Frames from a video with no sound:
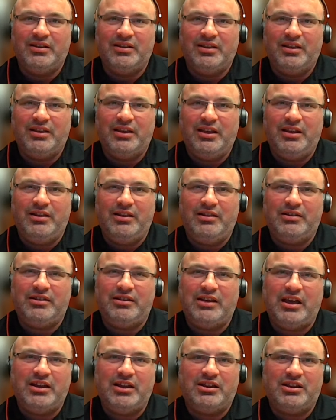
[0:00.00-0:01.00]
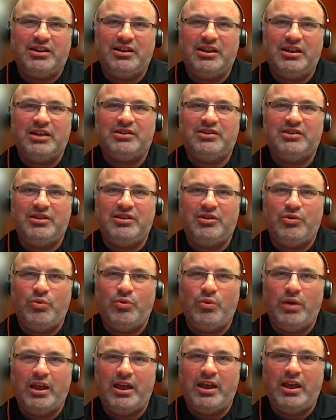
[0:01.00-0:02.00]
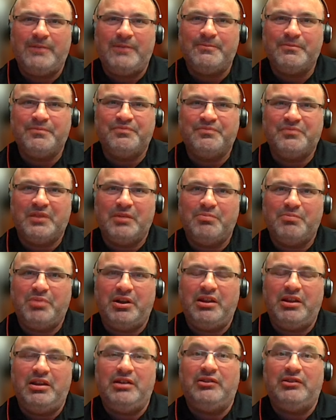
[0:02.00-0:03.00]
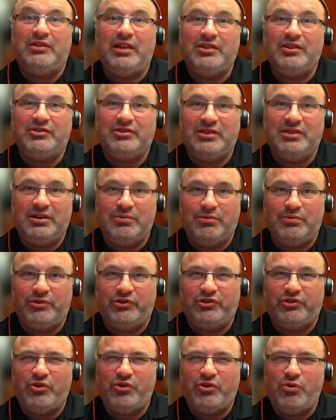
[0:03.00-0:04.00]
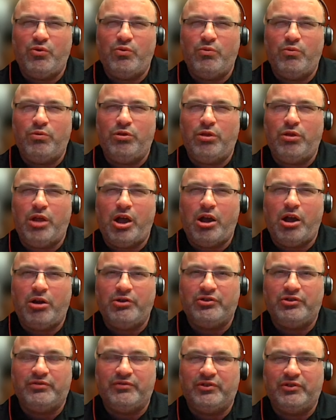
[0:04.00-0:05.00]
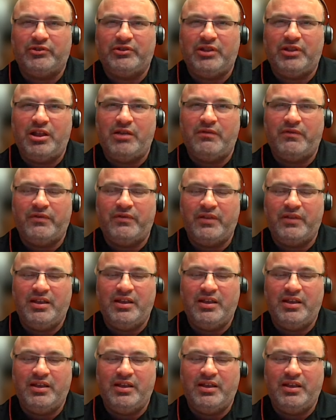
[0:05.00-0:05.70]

It kind of connected in a way, but the intensity was so large of his love,